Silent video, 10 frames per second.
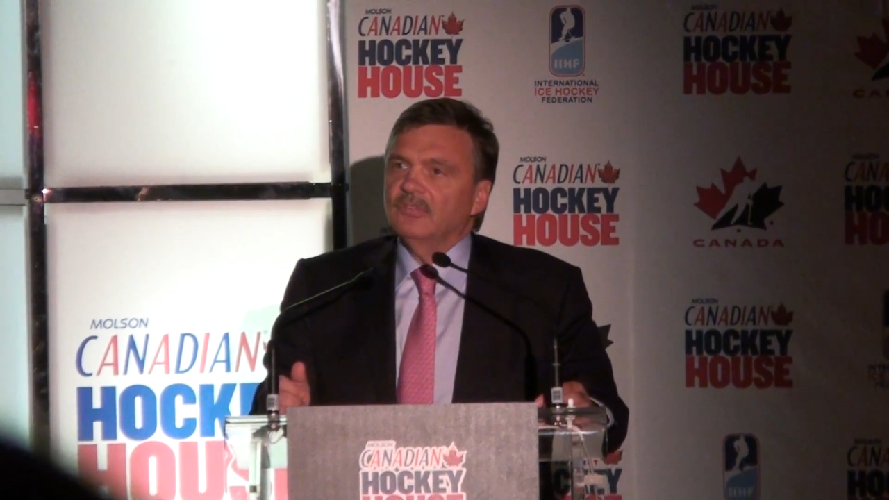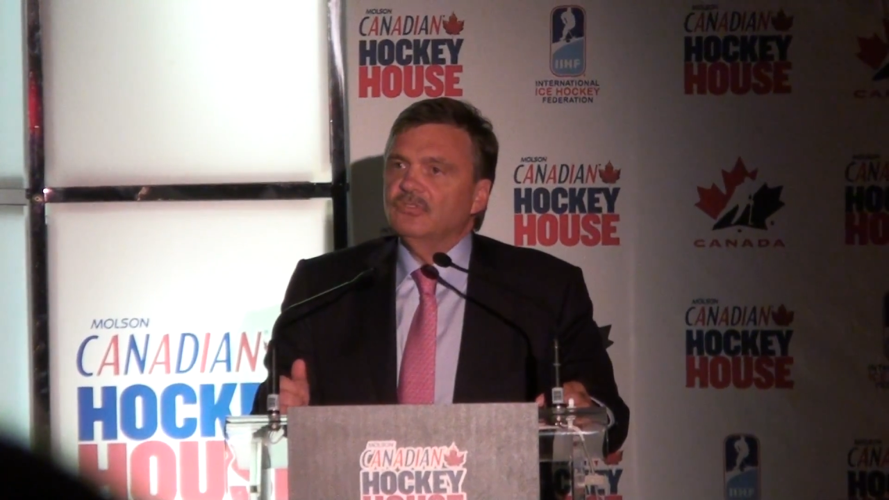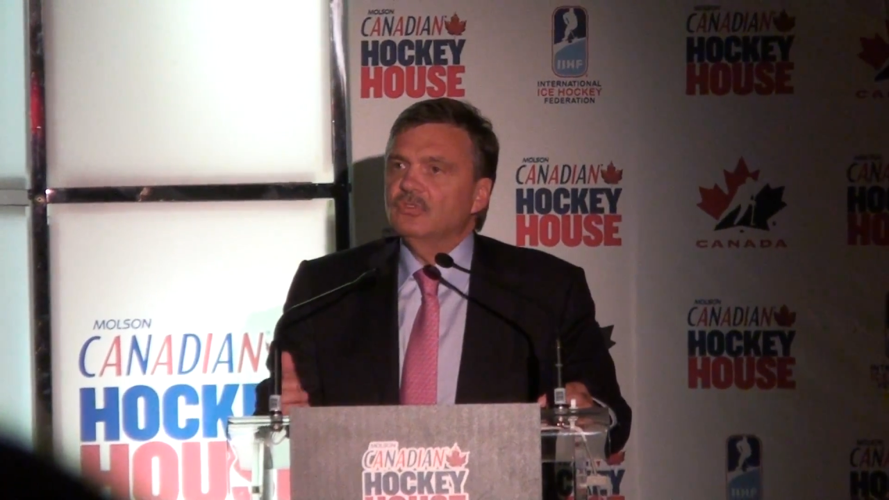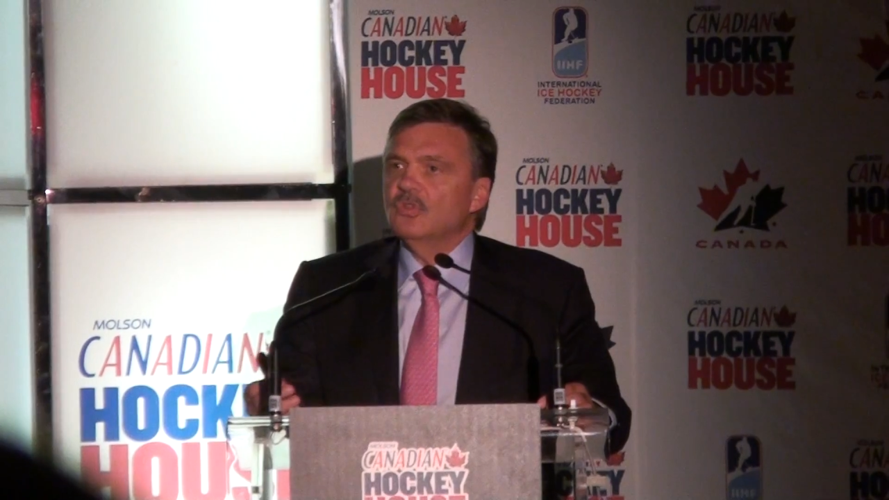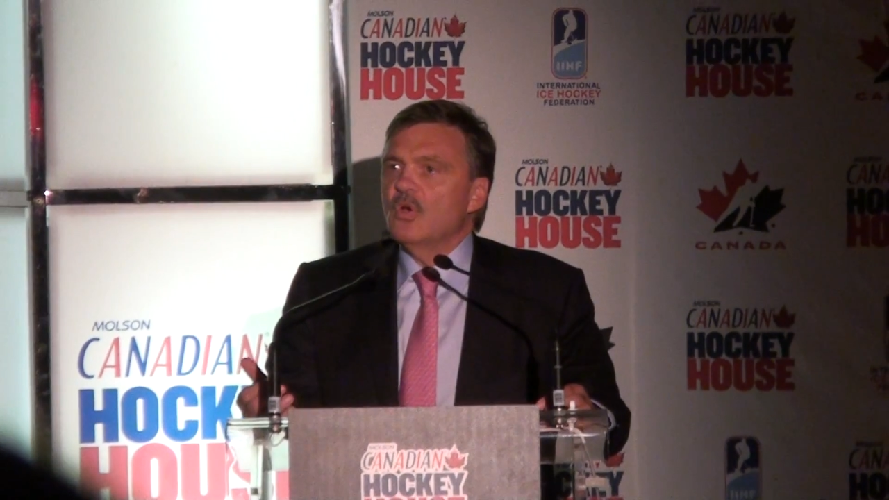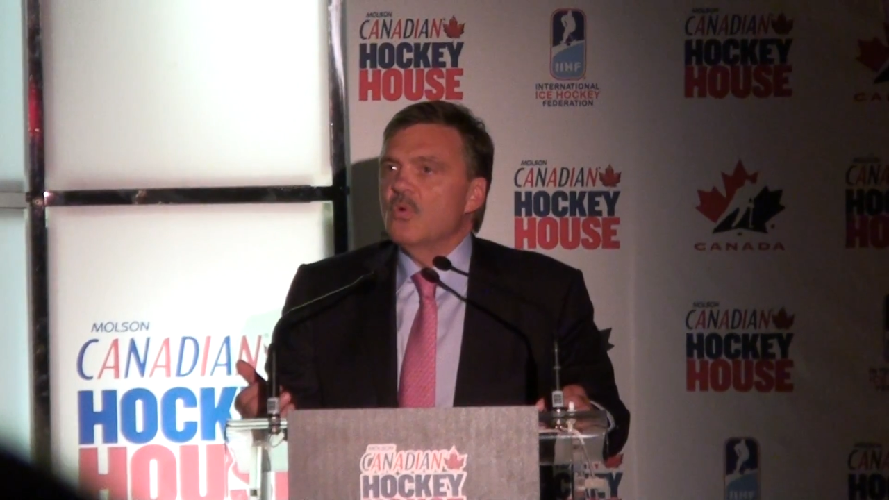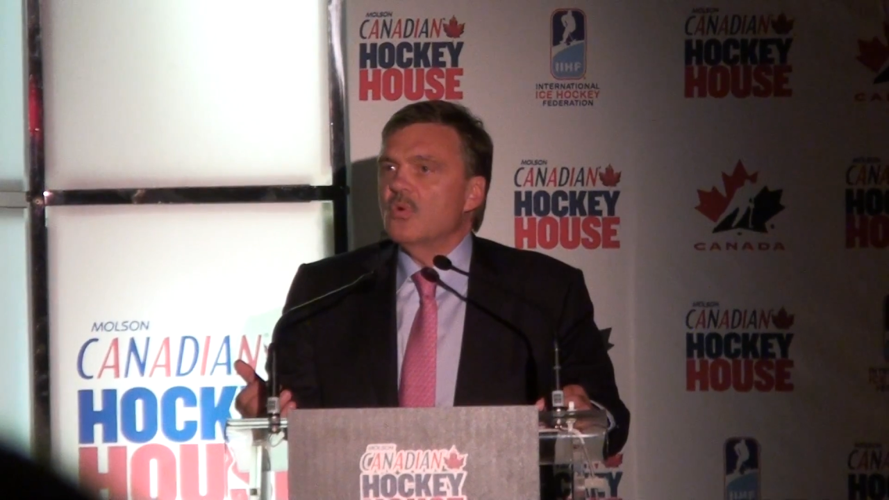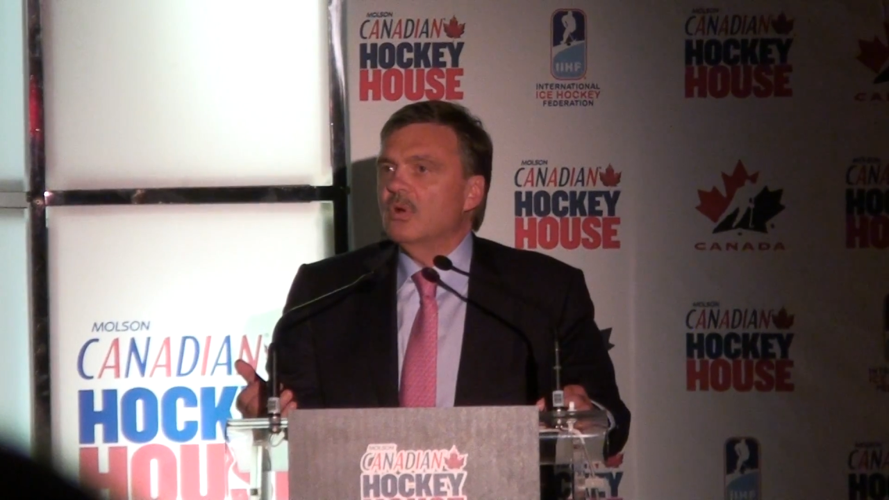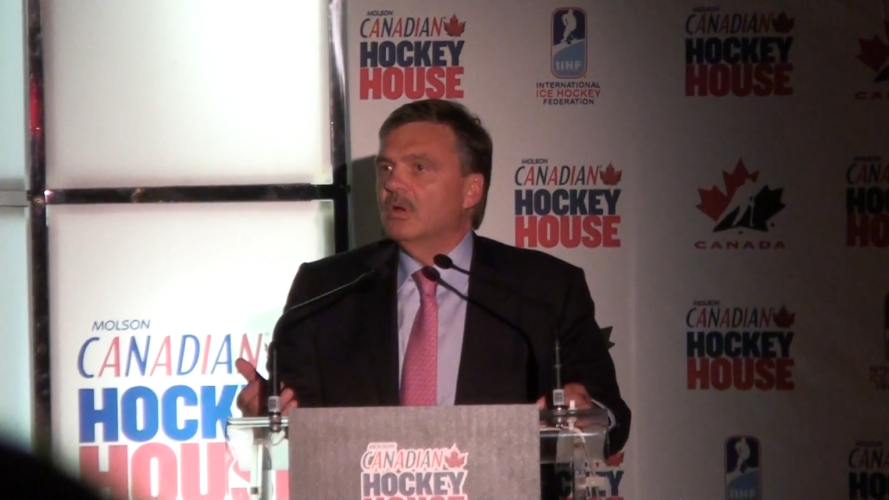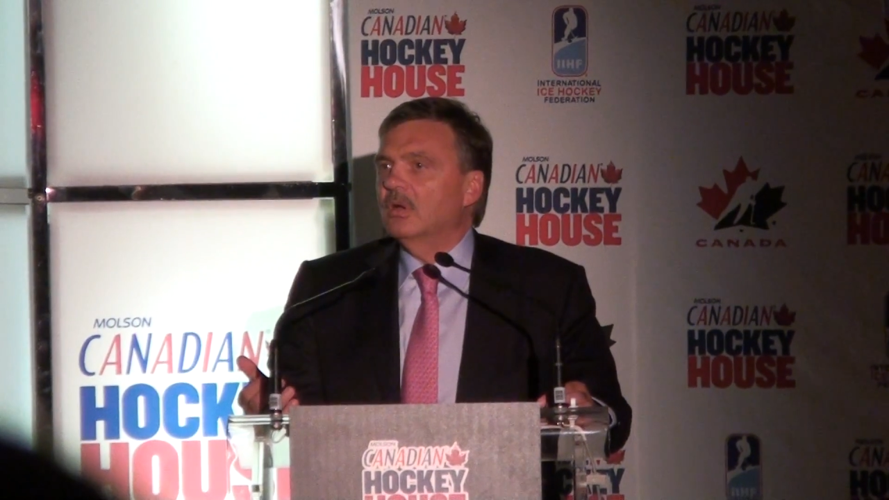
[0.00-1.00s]
As you know,
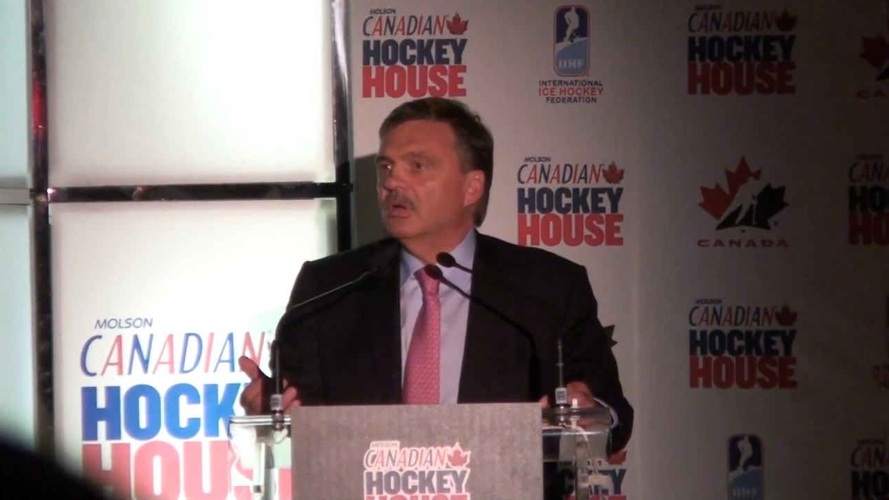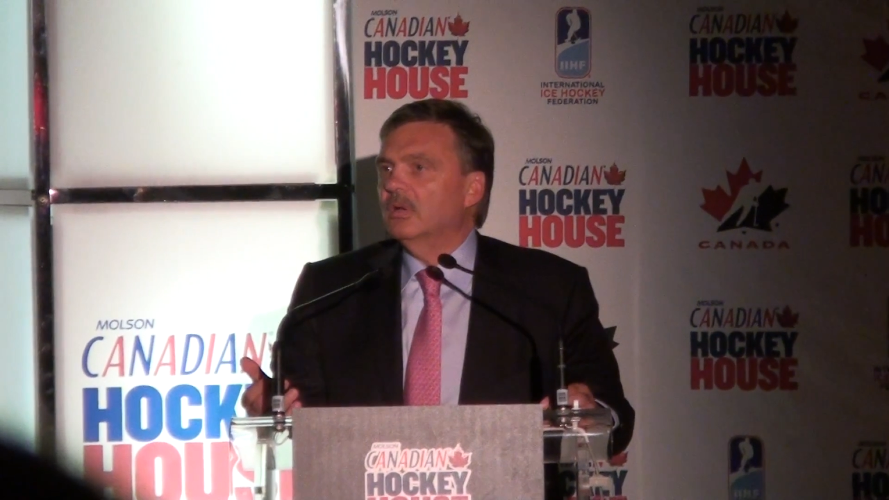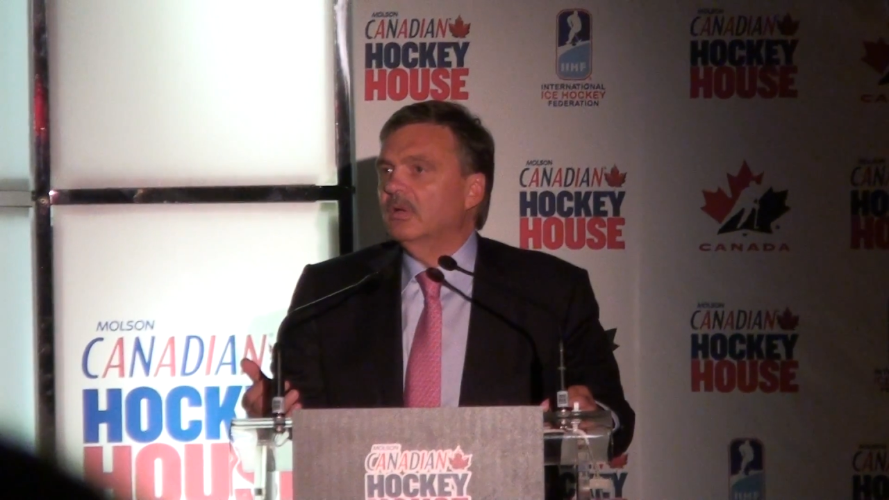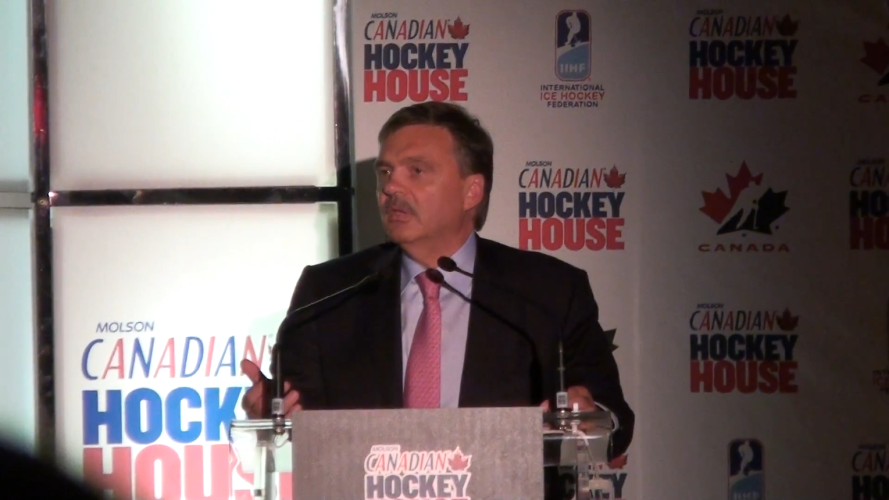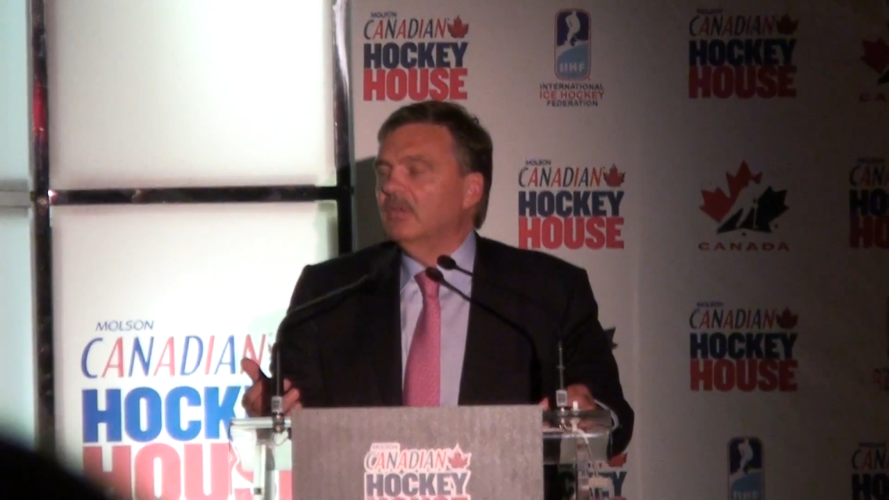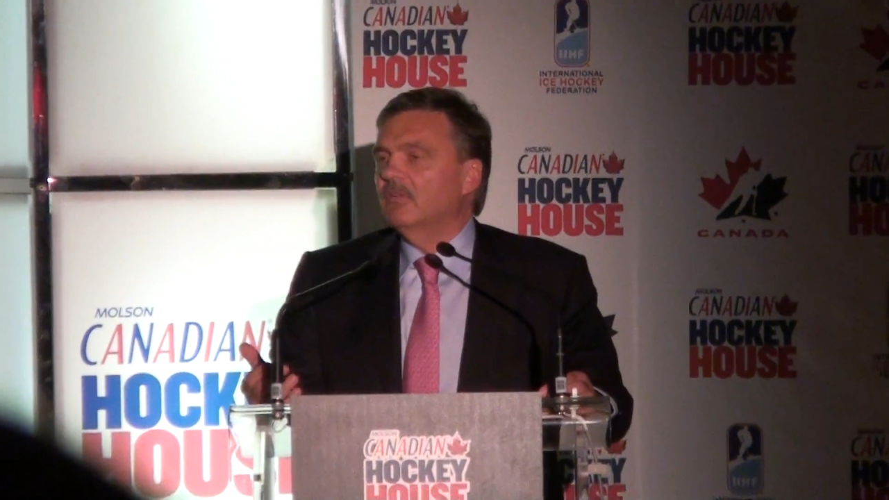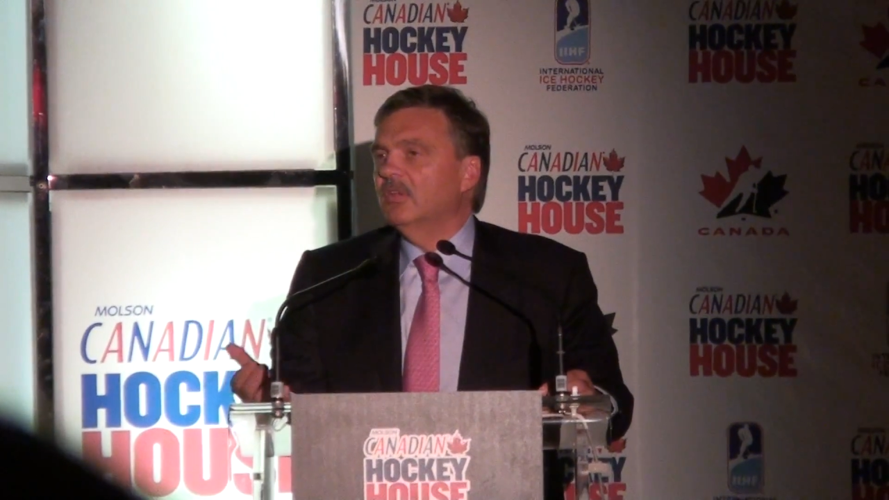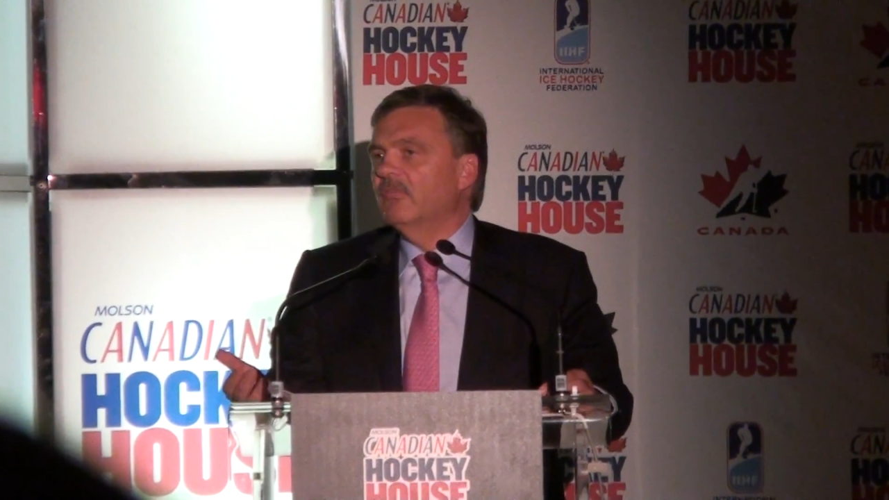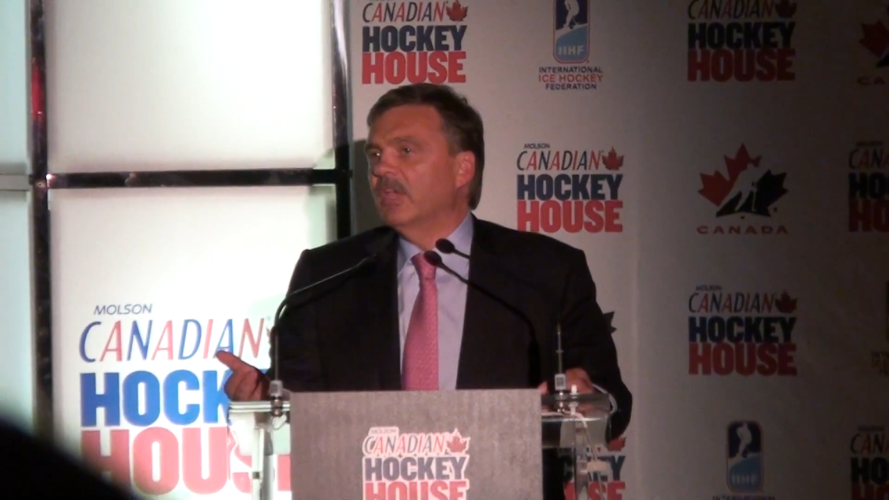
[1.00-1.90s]
in